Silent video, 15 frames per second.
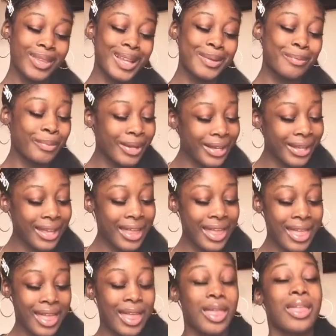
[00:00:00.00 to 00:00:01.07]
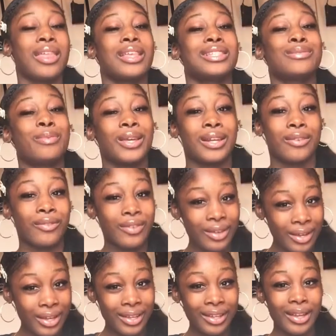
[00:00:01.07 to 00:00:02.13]
But speaking of
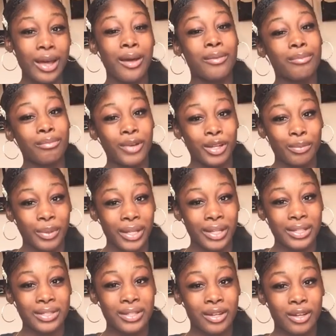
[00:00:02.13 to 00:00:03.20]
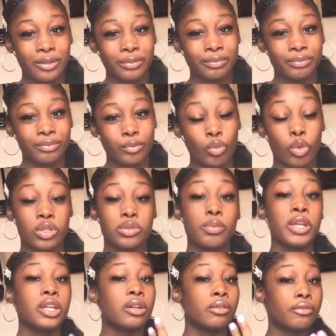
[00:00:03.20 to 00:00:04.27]
cooking, mukbangs, you know. Well,
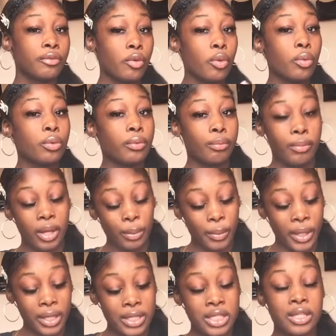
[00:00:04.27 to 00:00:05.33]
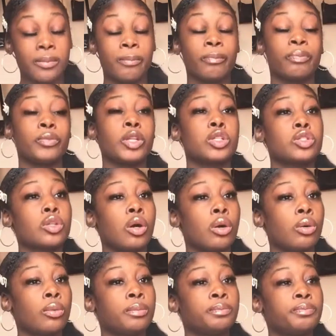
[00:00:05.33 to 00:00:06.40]
speaking of food, mukbangs. So